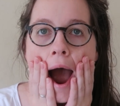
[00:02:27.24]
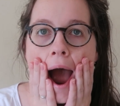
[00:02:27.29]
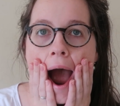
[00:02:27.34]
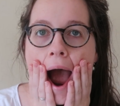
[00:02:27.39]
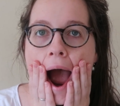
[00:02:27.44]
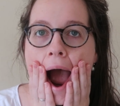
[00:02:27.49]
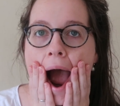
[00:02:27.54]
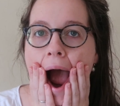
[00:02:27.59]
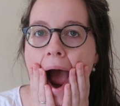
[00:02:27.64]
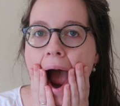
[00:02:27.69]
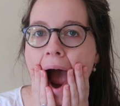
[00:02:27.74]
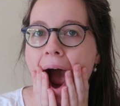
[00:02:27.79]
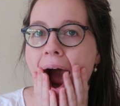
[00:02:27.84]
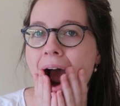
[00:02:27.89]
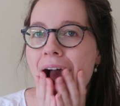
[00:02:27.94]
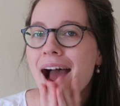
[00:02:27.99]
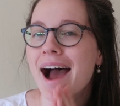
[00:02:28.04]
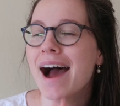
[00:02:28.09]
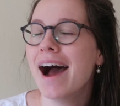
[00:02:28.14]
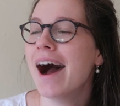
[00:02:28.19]

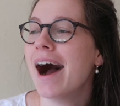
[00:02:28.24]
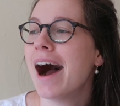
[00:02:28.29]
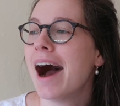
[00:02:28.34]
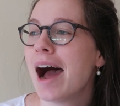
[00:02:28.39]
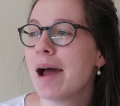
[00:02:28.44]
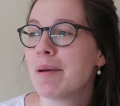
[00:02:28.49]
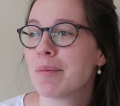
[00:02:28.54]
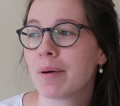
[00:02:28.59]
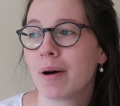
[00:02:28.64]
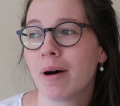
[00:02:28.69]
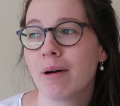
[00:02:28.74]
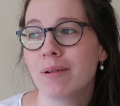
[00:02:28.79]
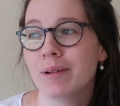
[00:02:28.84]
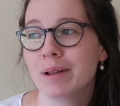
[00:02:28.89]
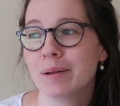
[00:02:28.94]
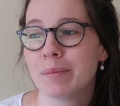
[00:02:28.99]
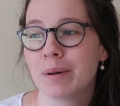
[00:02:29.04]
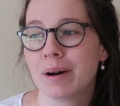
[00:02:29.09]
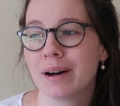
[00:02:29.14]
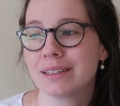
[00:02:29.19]
I
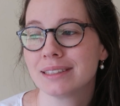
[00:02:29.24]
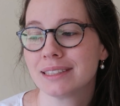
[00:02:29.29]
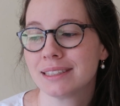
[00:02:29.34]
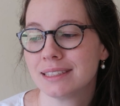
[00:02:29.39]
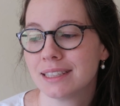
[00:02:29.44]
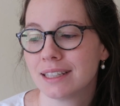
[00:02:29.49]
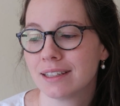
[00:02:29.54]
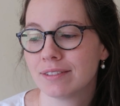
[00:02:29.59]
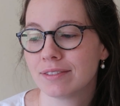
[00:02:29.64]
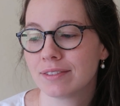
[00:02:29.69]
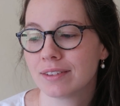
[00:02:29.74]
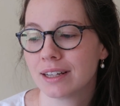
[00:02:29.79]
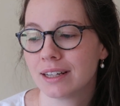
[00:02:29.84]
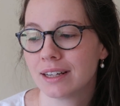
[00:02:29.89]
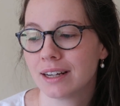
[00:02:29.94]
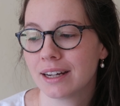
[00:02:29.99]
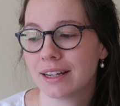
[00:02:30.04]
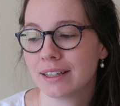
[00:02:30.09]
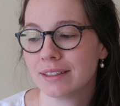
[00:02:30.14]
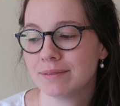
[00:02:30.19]
probably bought stuff
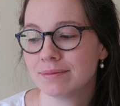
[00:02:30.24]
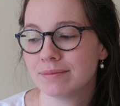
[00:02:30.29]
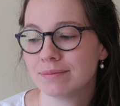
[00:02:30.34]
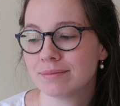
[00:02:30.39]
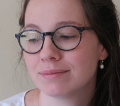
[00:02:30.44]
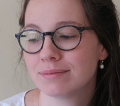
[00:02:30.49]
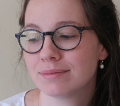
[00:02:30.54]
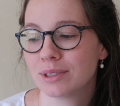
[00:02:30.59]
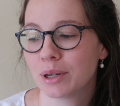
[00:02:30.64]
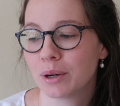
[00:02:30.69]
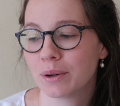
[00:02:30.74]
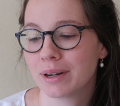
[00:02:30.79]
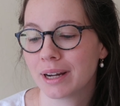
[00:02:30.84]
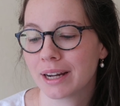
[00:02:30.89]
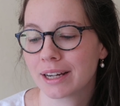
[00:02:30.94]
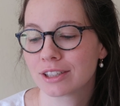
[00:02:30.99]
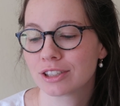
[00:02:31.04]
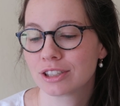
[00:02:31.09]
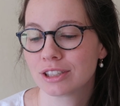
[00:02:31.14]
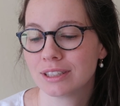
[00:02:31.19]
that I don't
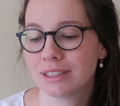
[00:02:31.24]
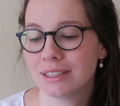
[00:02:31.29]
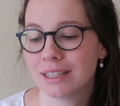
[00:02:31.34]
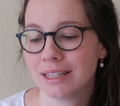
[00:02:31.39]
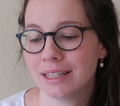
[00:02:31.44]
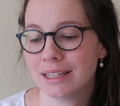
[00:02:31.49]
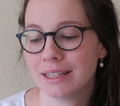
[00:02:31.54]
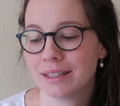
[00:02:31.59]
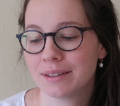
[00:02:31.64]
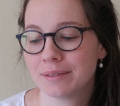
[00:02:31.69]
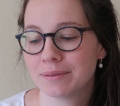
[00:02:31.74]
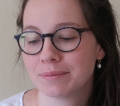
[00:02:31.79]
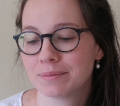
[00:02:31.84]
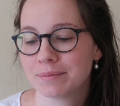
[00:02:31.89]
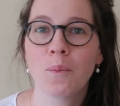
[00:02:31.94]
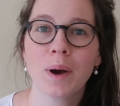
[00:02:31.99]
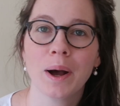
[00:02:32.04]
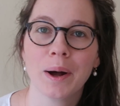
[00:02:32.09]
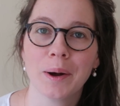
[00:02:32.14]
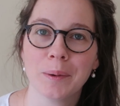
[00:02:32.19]
actually need.
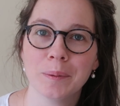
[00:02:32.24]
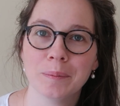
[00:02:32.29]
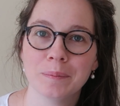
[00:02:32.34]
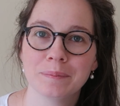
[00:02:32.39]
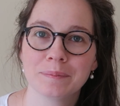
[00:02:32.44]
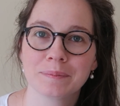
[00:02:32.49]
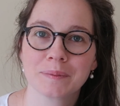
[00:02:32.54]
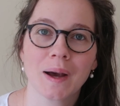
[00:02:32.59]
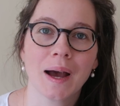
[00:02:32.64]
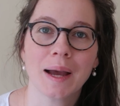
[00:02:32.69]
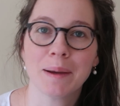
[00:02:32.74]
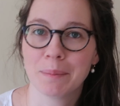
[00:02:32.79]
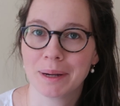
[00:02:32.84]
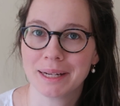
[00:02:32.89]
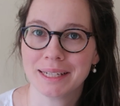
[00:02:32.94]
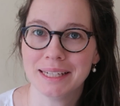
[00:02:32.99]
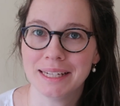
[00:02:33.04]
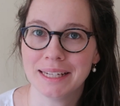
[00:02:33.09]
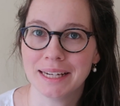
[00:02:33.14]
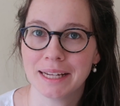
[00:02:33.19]
Well, I
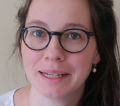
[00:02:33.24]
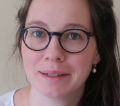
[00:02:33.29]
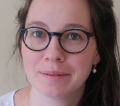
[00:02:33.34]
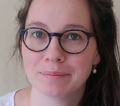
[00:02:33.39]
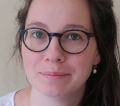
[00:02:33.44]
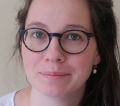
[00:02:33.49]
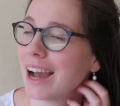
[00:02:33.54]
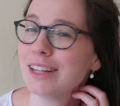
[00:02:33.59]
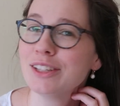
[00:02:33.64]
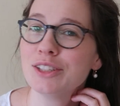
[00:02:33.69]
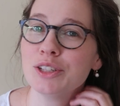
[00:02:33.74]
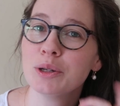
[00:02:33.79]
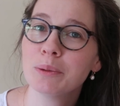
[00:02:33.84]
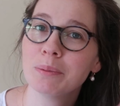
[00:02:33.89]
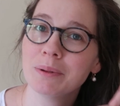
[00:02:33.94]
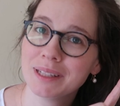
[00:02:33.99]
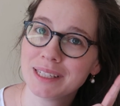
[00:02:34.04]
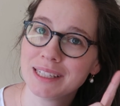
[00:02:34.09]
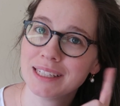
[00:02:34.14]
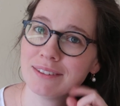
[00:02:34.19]
might need it. I do
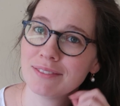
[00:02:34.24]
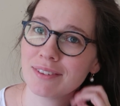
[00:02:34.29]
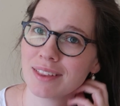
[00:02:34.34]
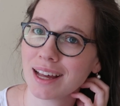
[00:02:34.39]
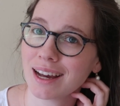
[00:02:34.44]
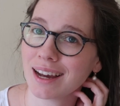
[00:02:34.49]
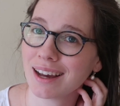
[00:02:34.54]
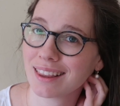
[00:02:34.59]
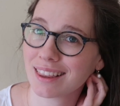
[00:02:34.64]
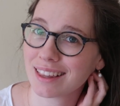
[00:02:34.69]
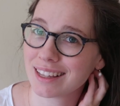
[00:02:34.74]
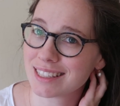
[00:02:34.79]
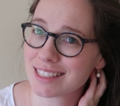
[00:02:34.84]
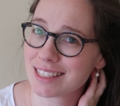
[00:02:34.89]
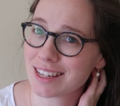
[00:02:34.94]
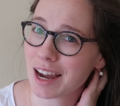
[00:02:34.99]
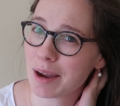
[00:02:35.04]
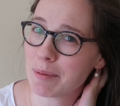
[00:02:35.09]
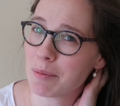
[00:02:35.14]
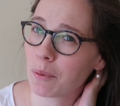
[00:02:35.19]
believe that
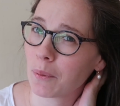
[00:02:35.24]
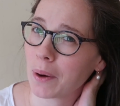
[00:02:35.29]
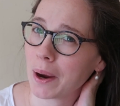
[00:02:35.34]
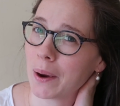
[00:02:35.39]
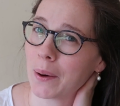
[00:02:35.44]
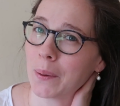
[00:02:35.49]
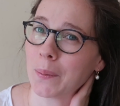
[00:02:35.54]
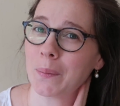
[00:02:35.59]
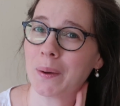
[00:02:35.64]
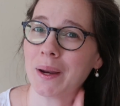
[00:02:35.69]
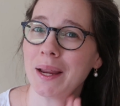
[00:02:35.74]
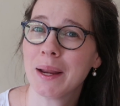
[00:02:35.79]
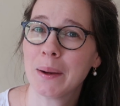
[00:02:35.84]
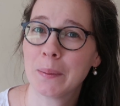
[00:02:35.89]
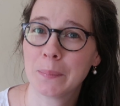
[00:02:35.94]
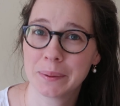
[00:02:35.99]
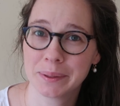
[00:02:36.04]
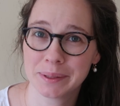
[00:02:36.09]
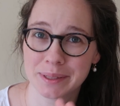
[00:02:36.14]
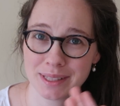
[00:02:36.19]
this time around
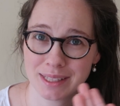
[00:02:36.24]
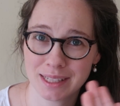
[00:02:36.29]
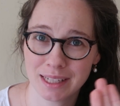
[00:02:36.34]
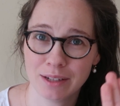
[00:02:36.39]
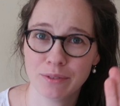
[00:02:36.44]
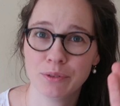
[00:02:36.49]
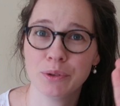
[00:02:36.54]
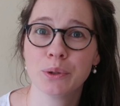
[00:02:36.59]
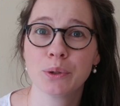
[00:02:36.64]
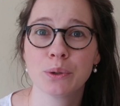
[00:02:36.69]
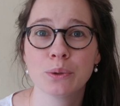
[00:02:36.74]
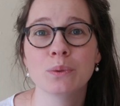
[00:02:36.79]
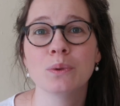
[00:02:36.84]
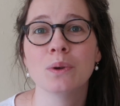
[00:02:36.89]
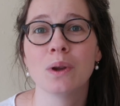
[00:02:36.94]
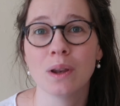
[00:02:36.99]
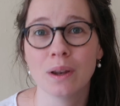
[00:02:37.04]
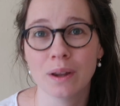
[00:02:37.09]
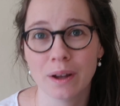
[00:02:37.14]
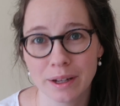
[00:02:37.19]
it will save you
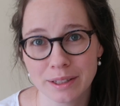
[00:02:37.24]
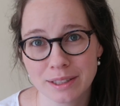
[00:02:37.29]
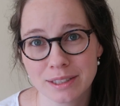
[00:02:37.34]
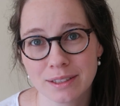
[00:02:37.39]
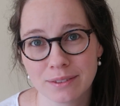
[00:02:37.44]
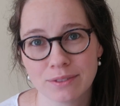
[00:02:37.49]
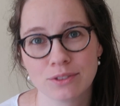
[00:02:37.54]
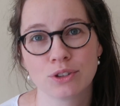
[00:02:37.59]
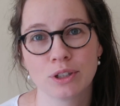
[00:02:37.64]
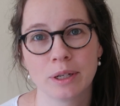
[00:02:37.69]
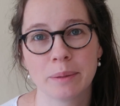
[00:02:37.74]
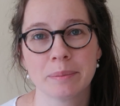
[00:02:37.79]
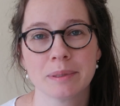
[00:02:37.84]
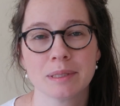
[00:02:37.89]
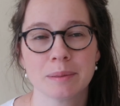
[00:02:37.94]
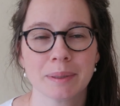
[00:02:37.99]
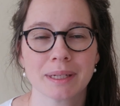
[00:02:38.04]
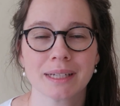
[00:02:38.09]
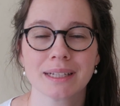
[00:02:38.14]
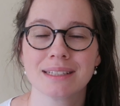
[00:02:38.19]
lots of
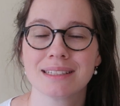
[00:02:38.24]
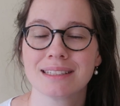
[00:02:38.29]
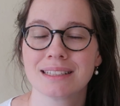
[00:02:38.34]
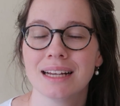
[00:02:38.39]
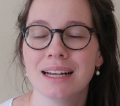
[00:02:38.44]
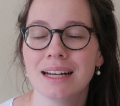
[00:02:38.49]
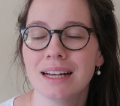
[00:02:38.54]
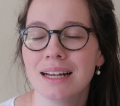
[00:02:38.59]
trips because